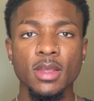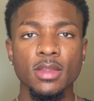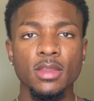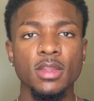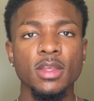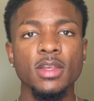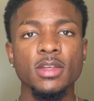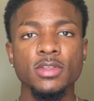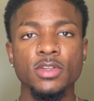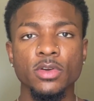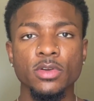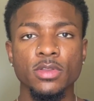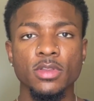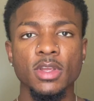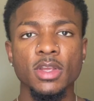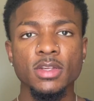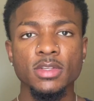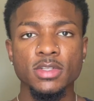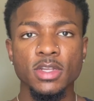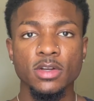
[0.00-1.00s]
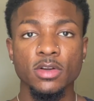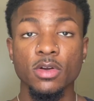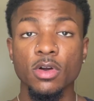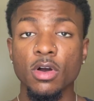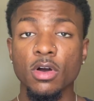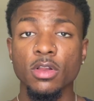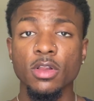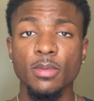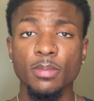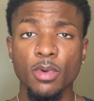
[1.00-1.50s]
These are things that are
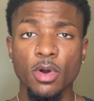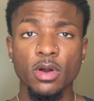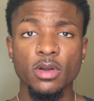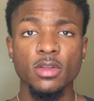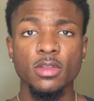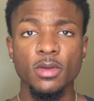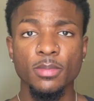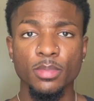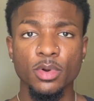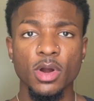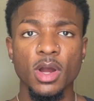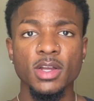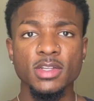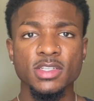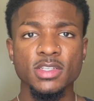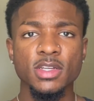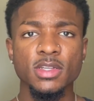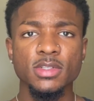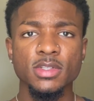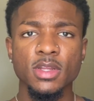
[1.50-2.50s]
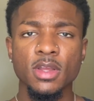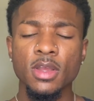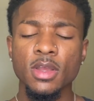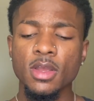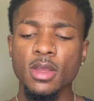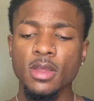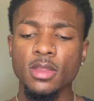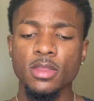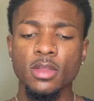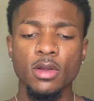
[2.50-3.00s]
all a part of the process.
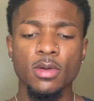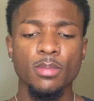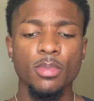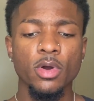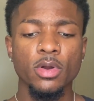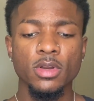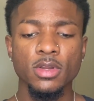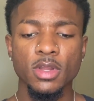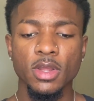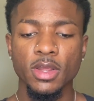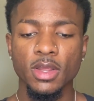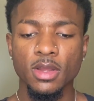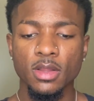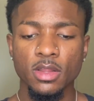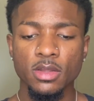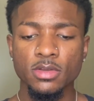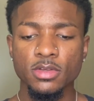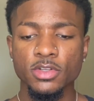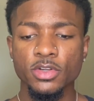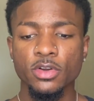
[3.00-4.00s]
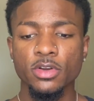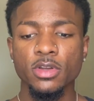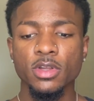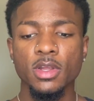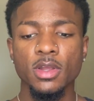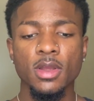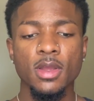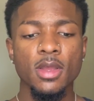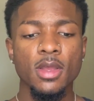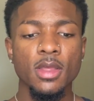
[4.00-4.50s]
They're a part of the healing journey.
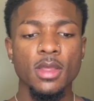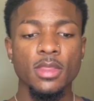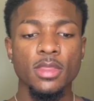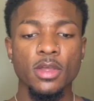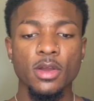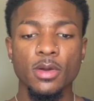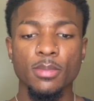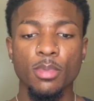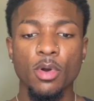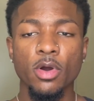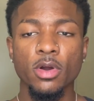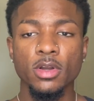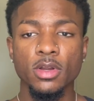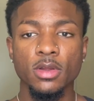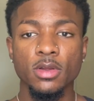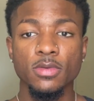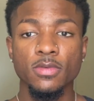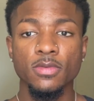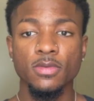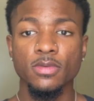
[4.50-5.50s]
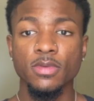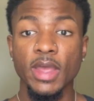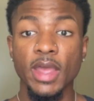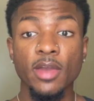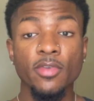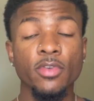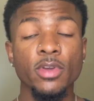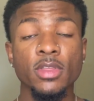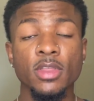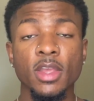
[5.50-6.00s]
They're a part of
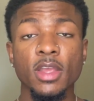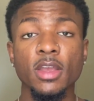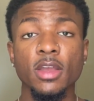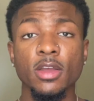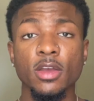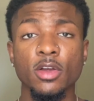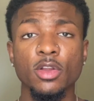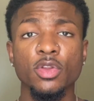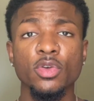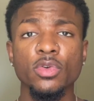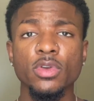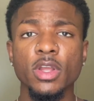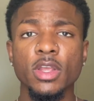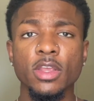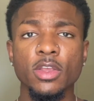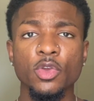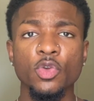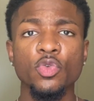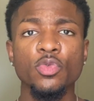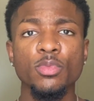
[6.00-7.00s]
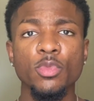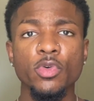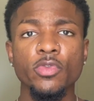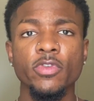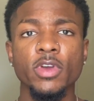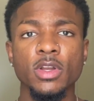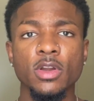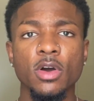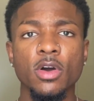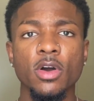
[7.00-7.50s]
everything, including you
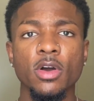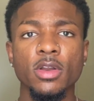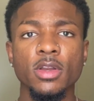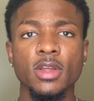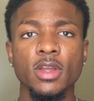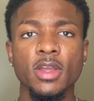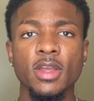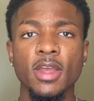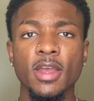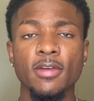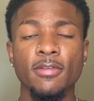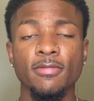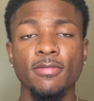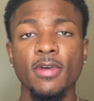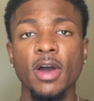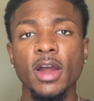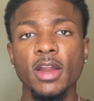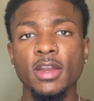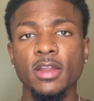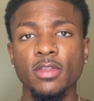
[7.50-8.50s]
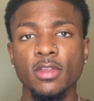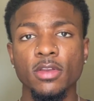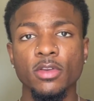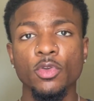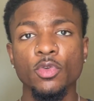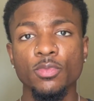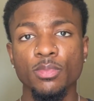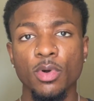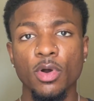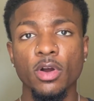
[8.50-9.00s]
moving on and finding the
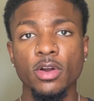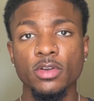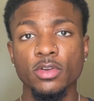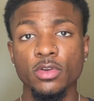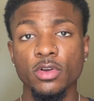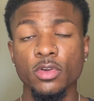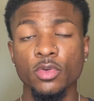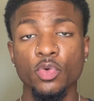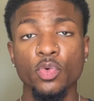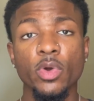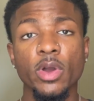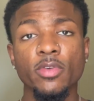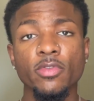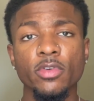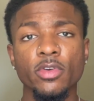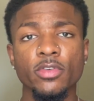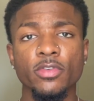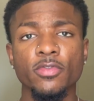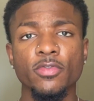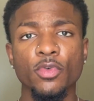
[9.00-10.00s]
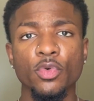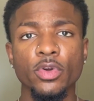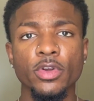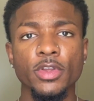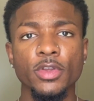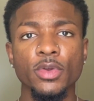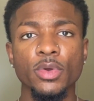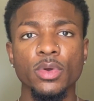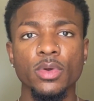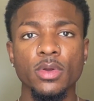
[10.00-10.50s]
new partner or whoever is for
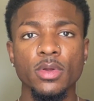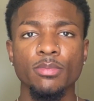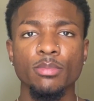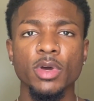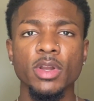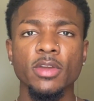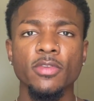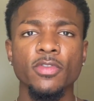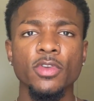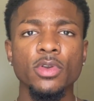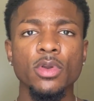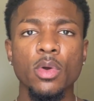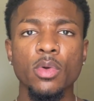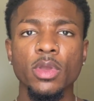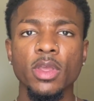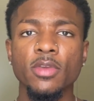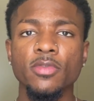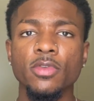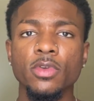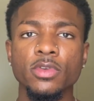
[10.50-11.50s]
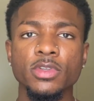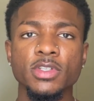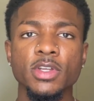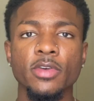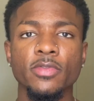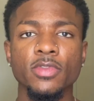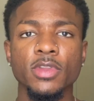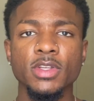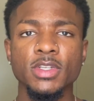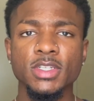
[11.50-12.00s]
you. But if you don't give
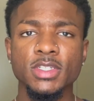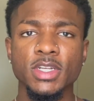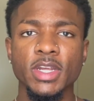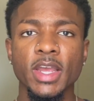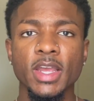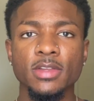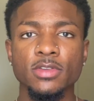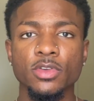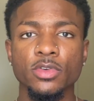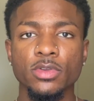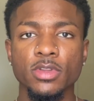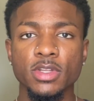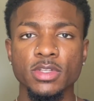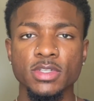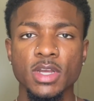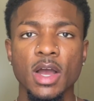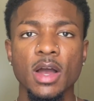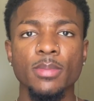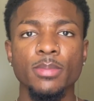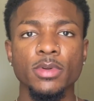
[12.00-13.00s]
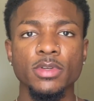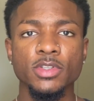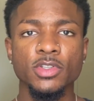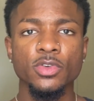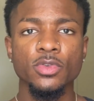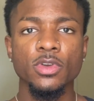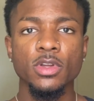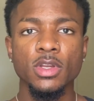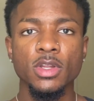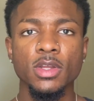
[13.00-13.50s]
yourself this chance or this
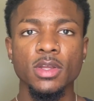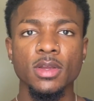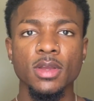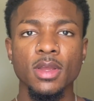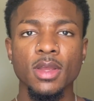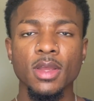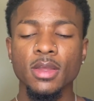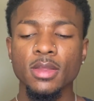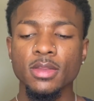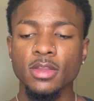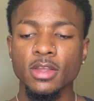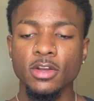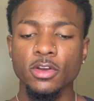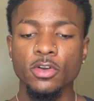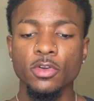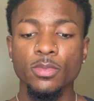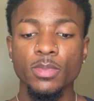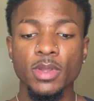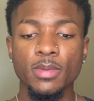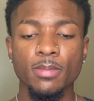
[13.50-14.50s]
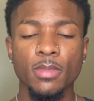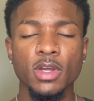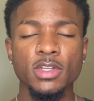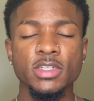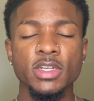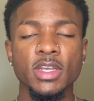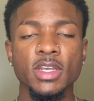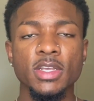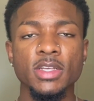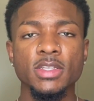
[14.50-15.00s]
opportunity, then it'll be much
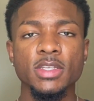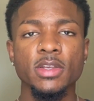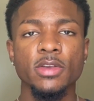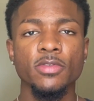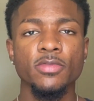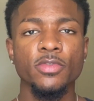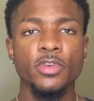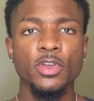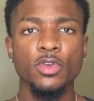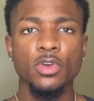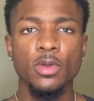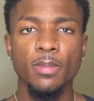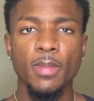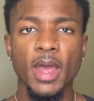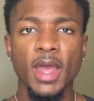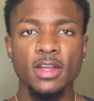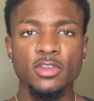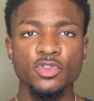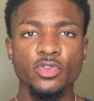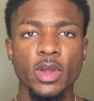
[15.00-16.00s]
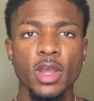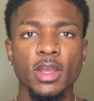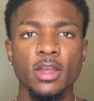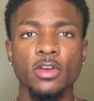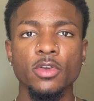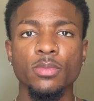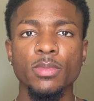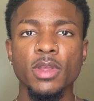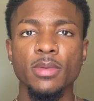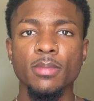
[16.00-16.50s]
easier for you to backtrack.
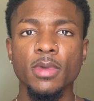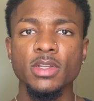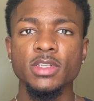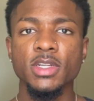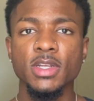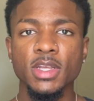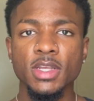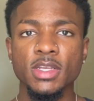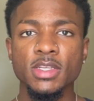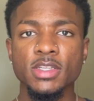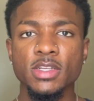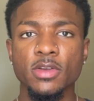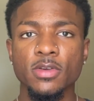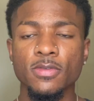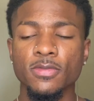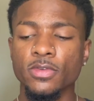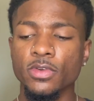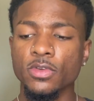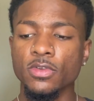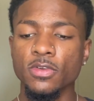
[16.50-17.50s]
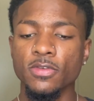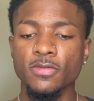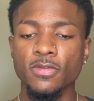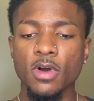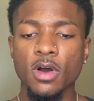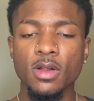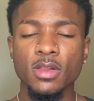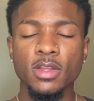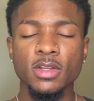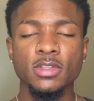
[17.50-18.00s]
It'll be much easier for you to
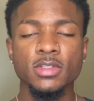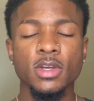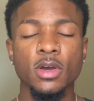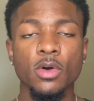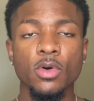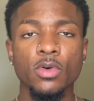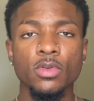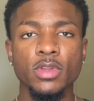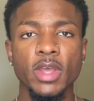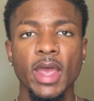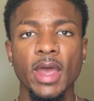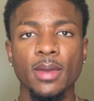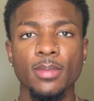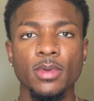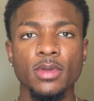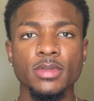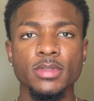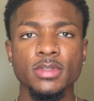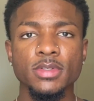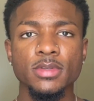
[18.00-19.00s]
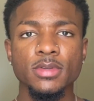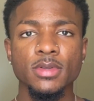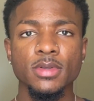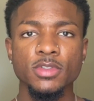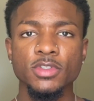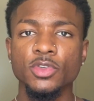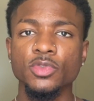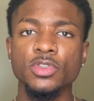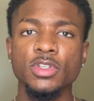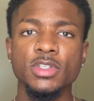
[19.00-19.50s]
fall into old habits.
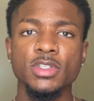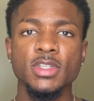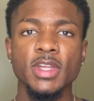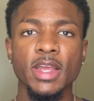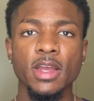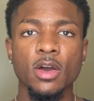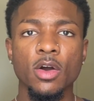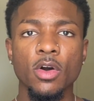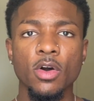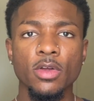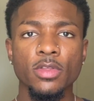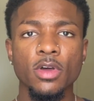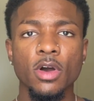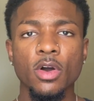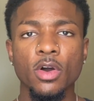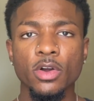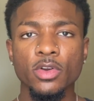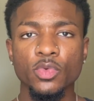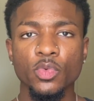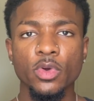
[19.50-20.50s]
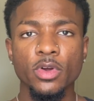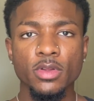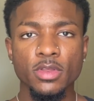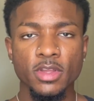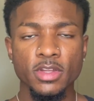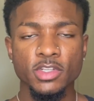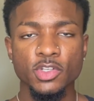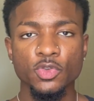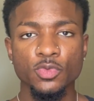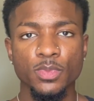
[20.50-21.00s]
So just take all the hard work
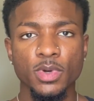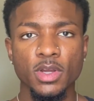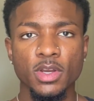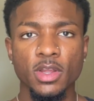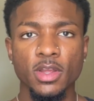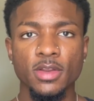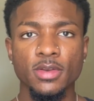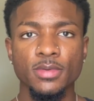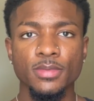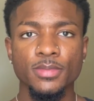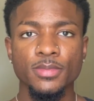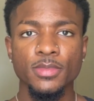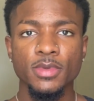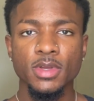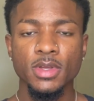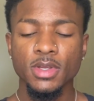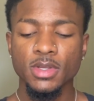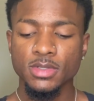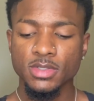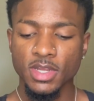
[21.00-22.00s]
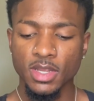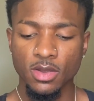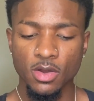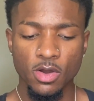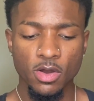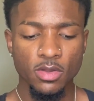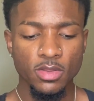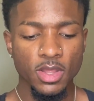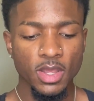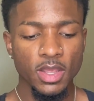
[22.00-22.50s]
that you put in, take
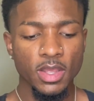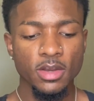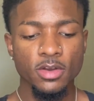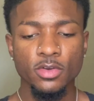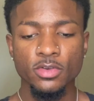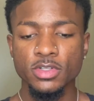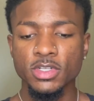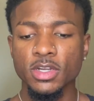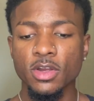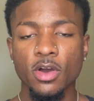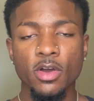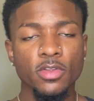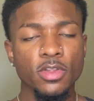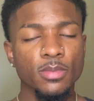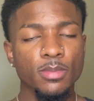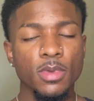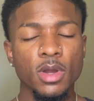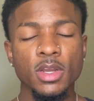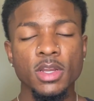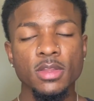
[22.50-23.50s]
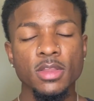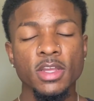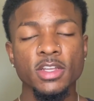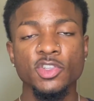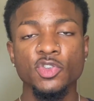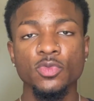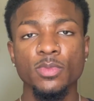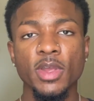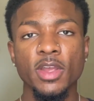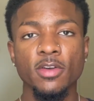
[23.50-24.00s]
all the energy, all the money that
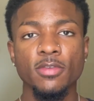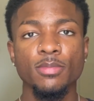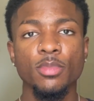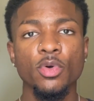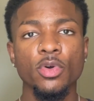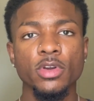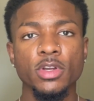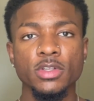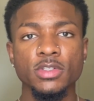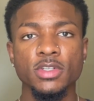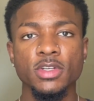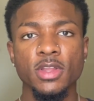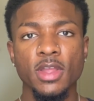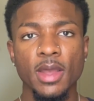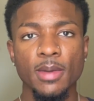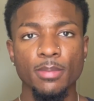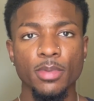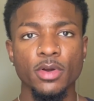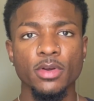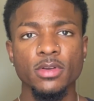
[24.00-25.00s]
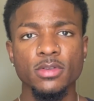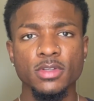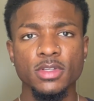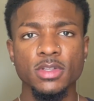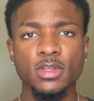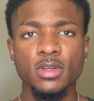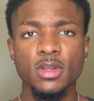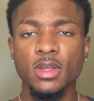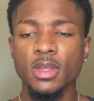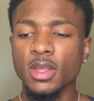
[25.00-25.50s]
you may have poured into that
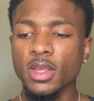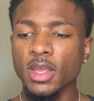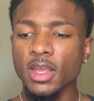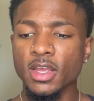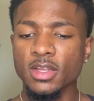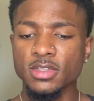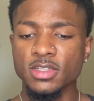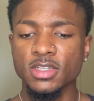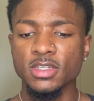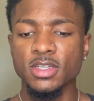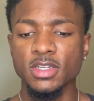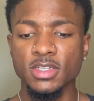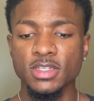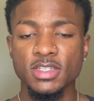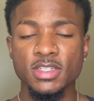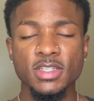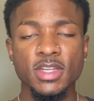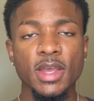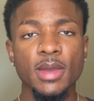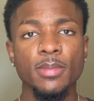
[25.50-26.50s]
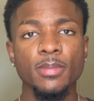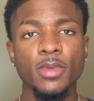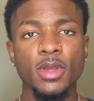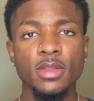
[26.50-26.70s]
person, and just accept